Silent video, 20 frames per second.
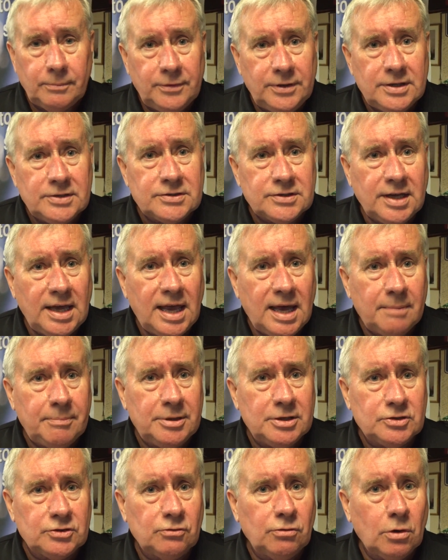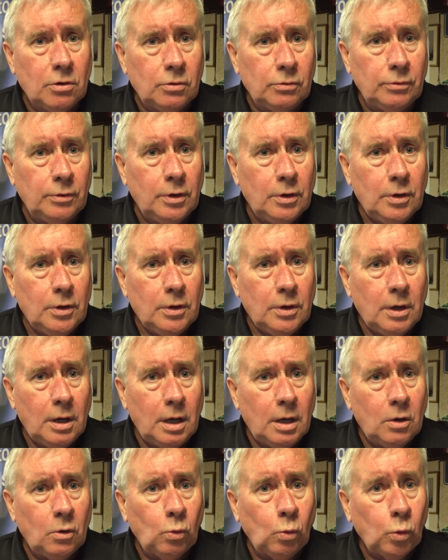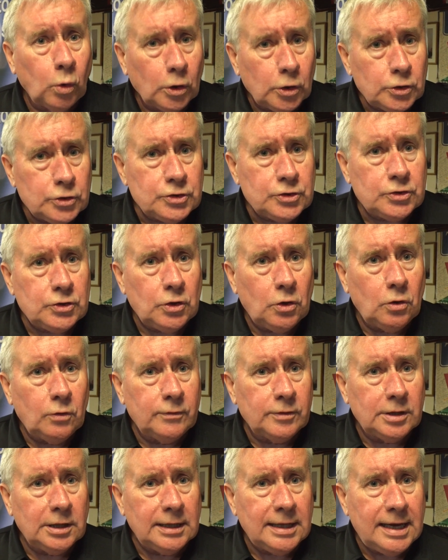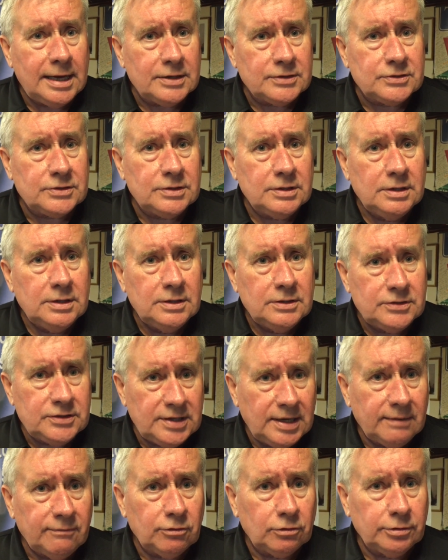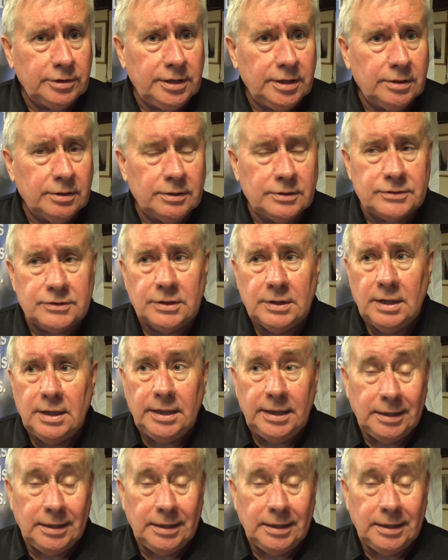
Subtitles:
This gap has grown worse over the last several years.